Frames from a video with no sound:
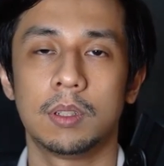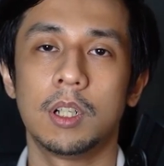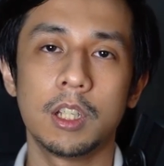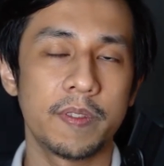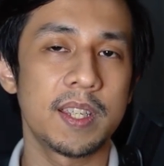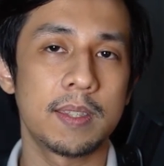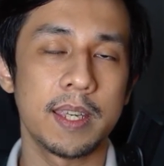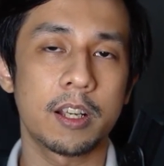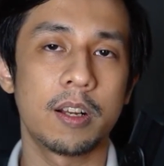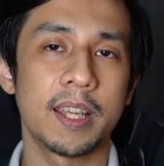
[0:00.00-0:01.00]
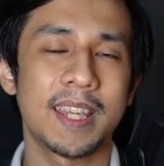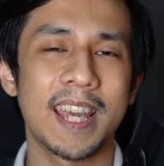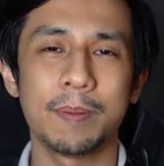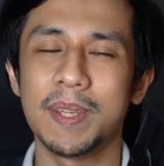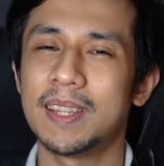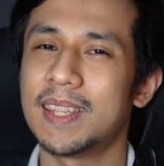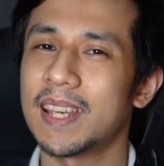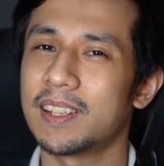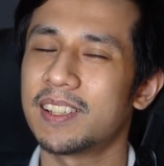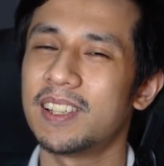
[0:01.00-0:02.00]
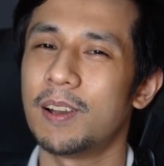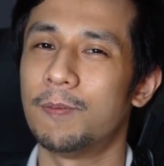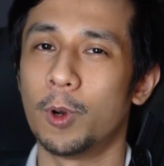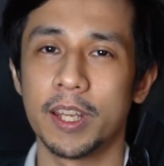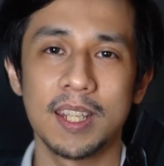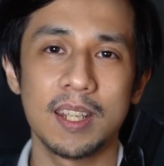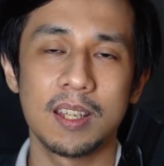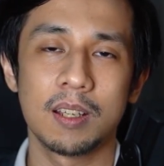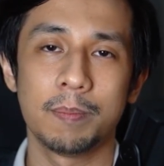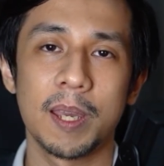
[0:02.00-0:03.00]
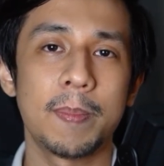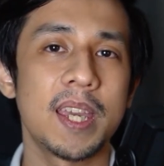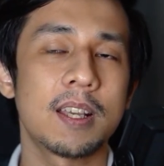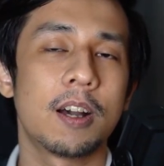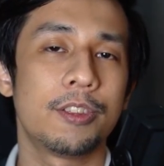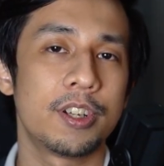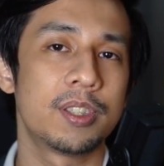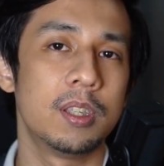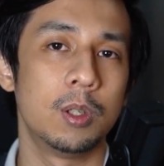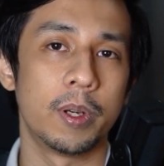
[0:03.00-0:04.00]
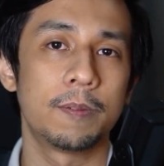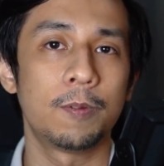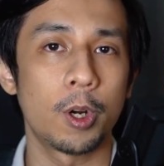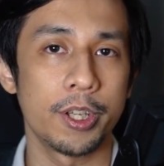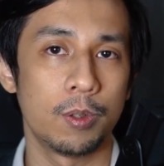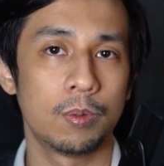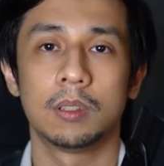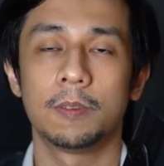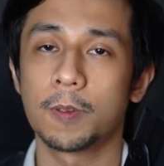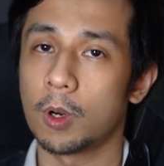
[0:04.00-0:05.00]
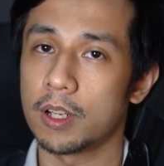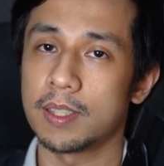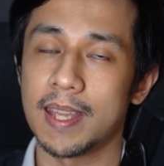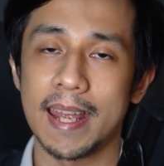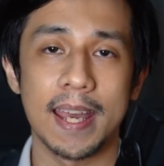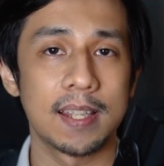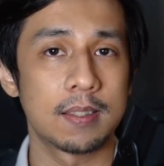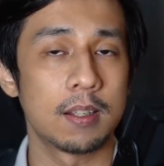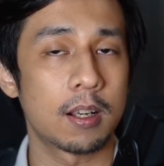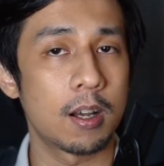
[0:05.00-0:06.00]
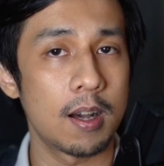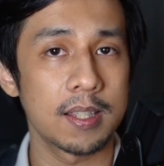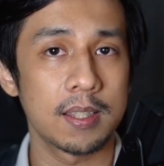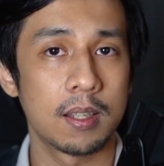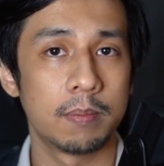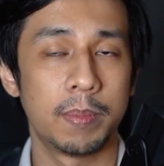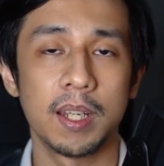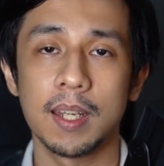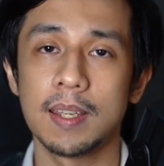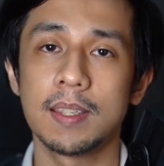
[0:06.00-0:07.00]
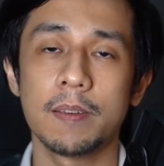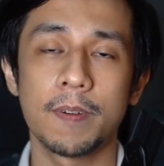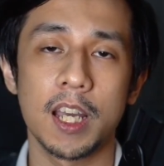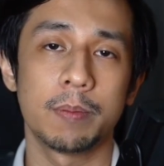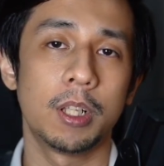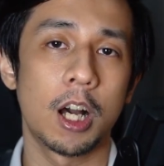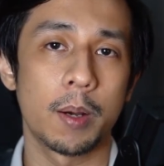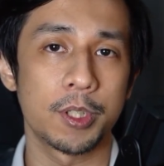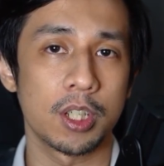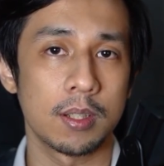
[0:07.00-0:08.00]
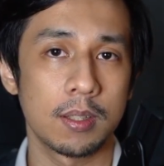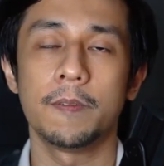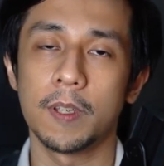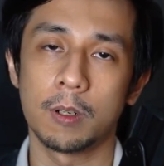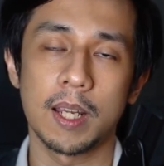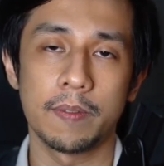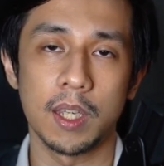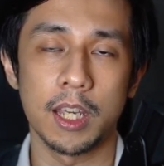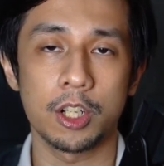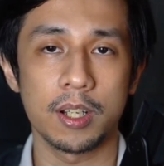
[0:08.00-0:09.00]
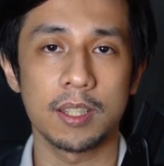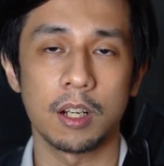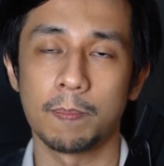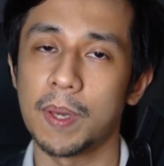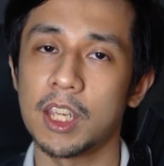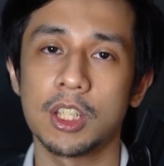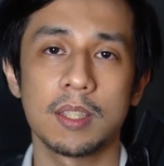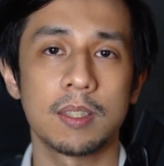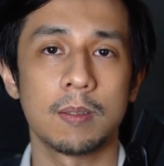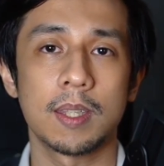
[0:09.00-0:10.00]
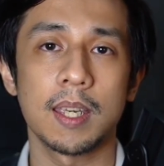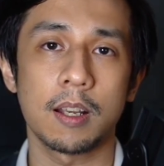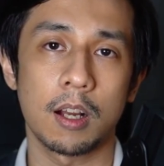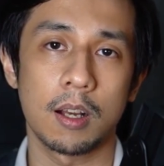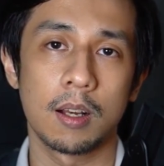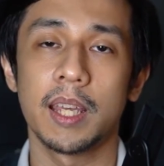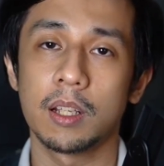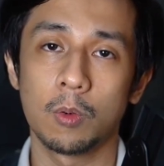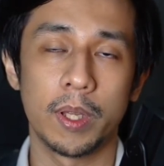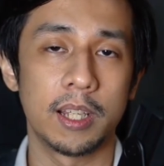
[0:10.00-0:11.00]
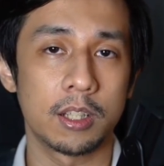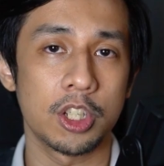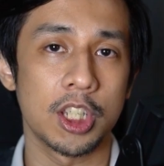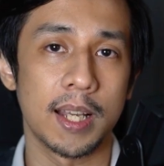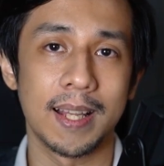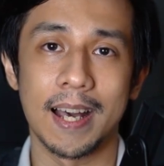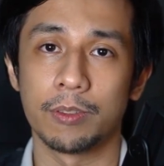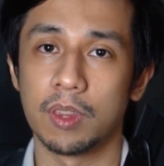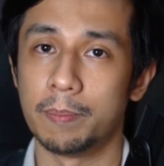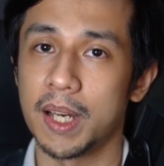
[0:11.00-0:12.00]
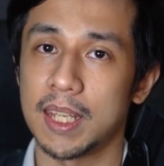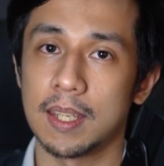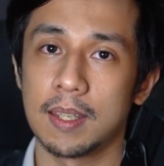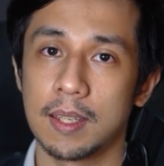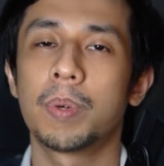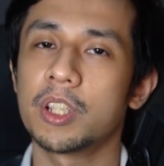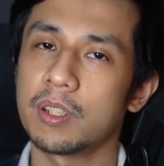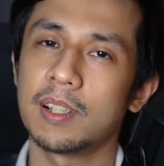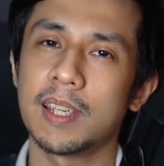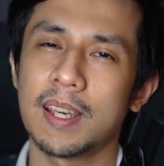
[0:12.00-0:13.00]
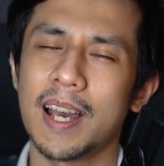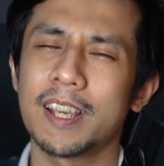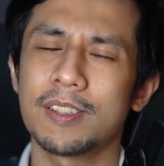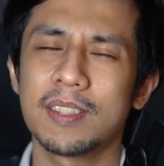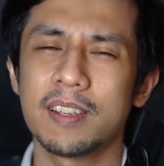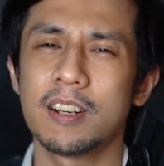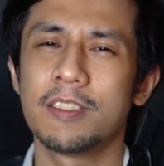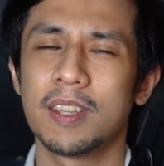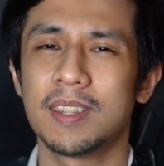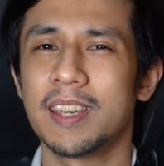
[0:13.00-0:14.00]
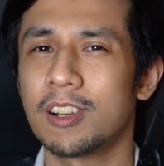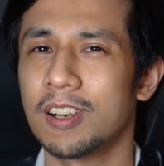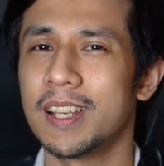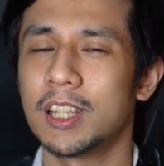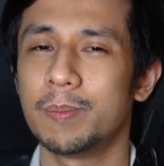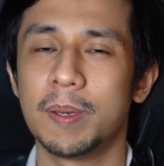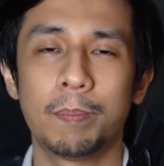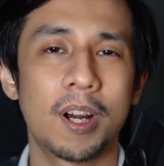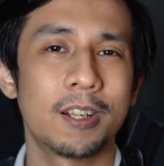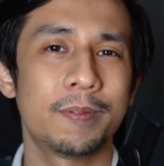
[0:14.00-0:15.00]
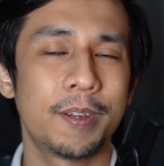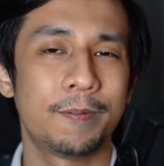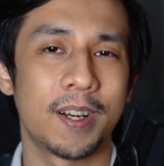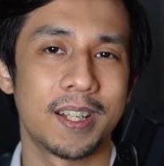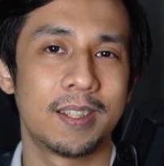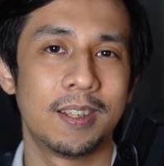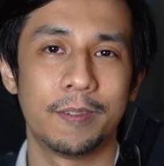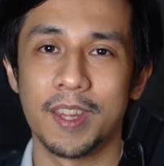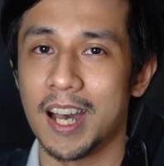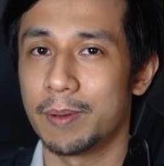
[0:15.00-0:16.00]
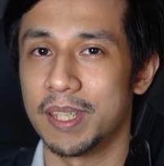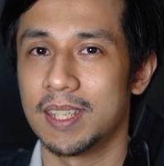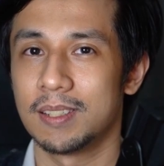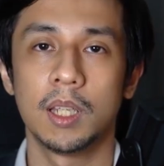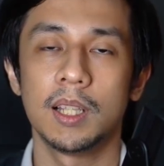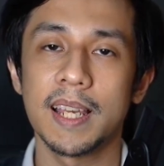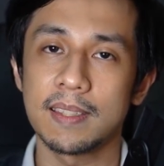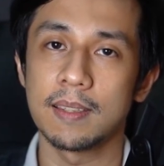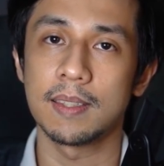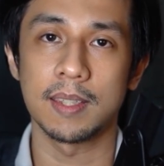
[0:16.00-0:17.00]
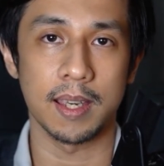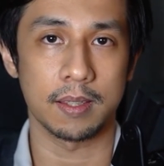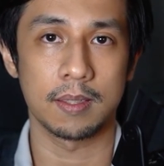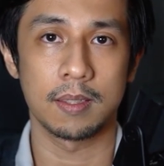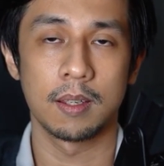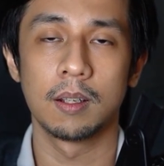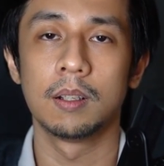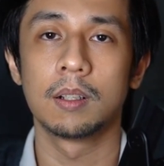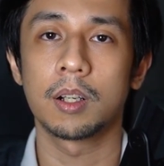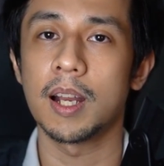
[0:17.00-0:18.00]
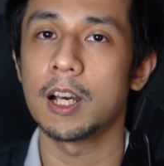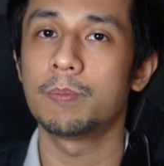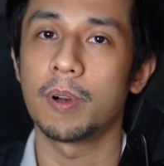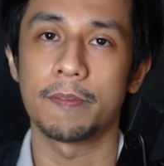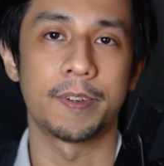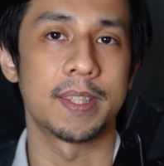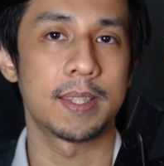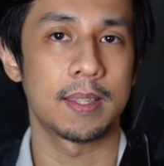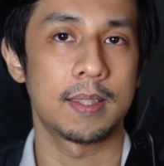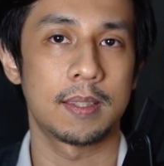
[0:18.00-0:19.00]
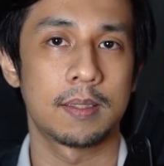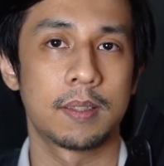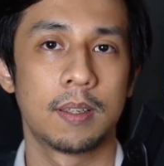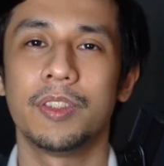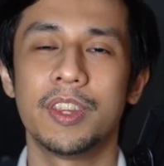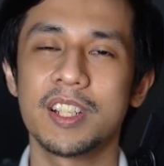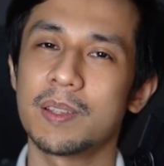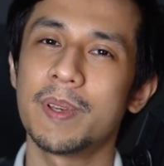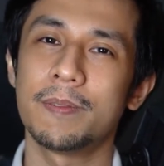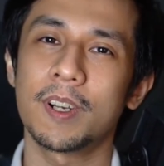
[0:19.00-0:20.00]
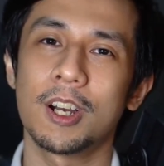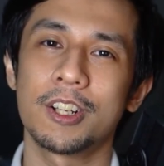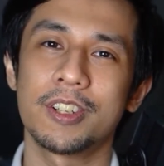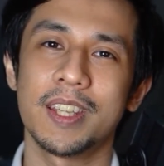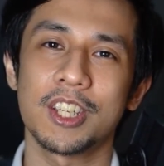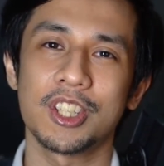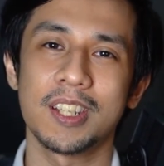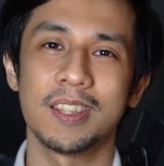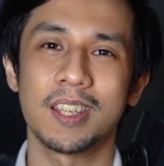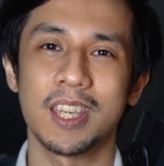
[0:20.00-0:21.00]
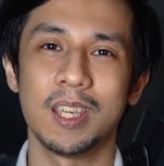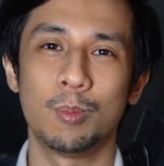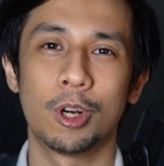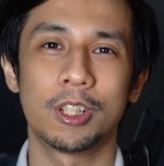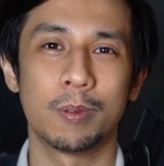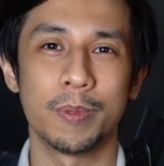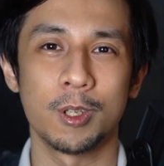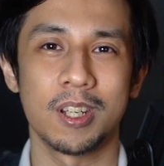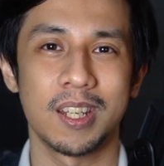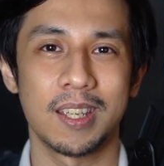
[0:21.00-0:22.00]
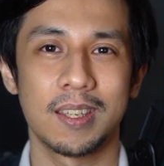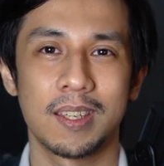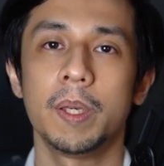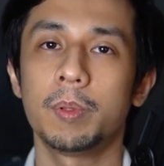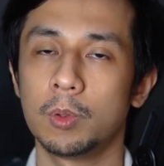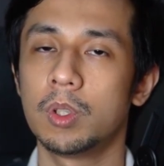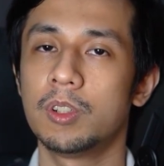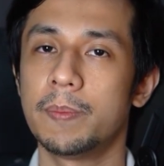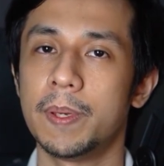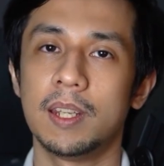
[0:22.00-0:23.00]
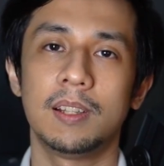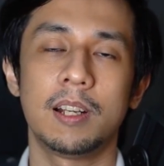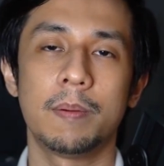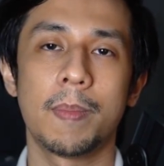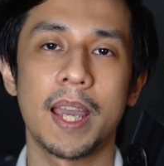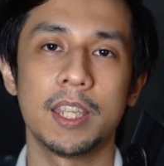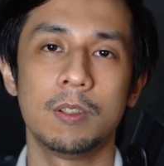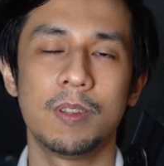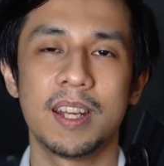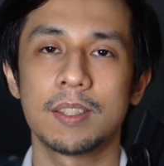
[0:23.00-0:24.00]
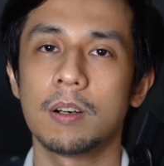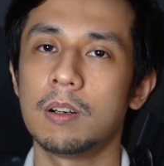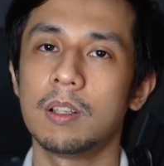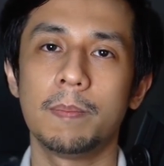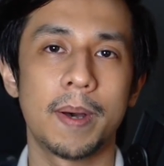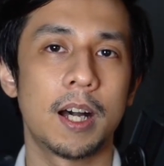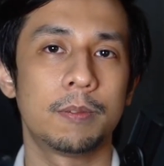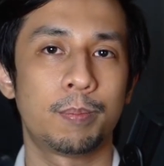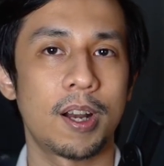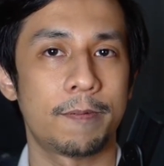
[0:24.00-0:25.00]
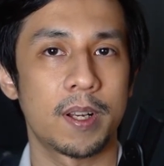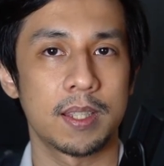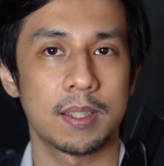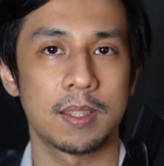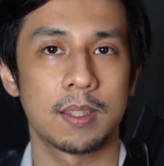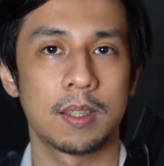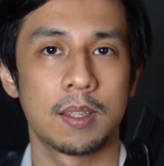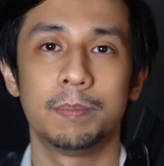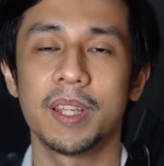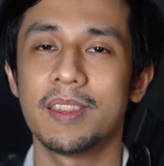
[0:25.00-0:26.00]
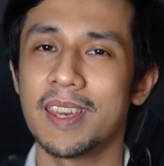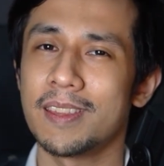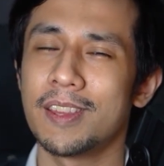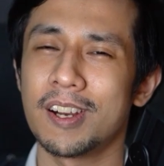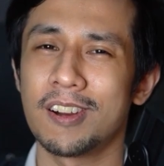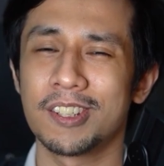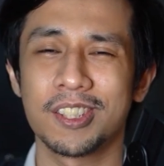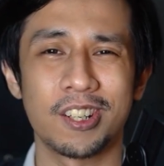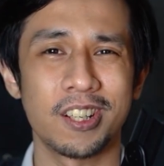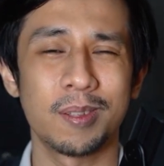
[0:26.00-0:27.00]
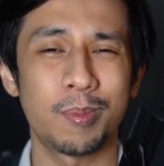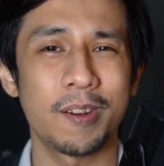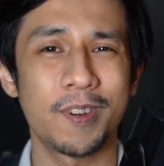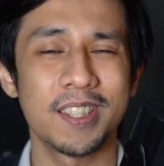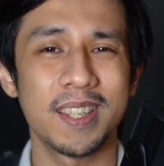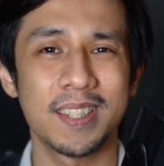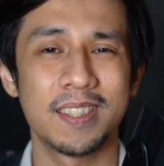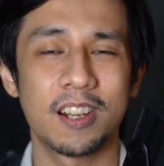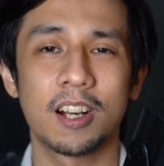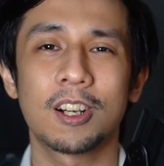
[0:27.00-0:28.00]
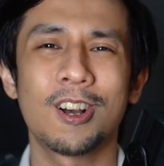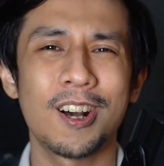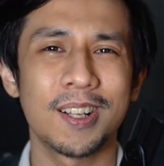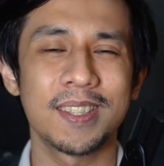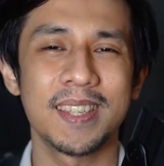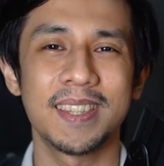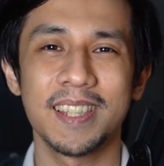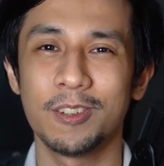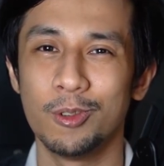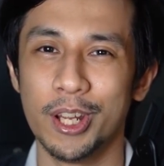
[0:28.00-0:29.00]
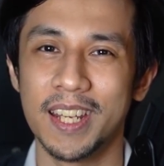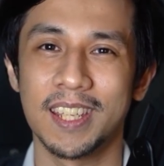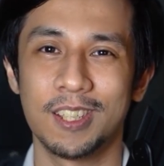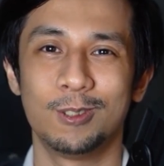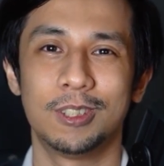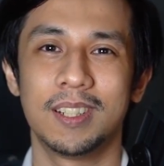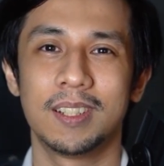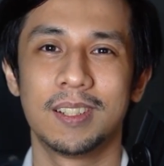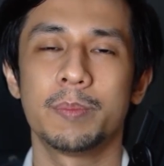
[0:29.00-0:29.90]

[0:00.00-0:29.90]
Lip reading: All of this tinkering can be technically avoided by paying others to do it for you. Of course, that adds to the cost, but it is a viable option if you don't have the interest or patience to tinker and are willing to shell out the money. Personally, I consider the tinkering to be part of the fun of the hobby. Lesson 6, crowd preferences. There's a bit of a contradiction in the keyboard community. People will repeatedly remind you that it's all about preference. but then there are certain preferences that are constantly ridiculed.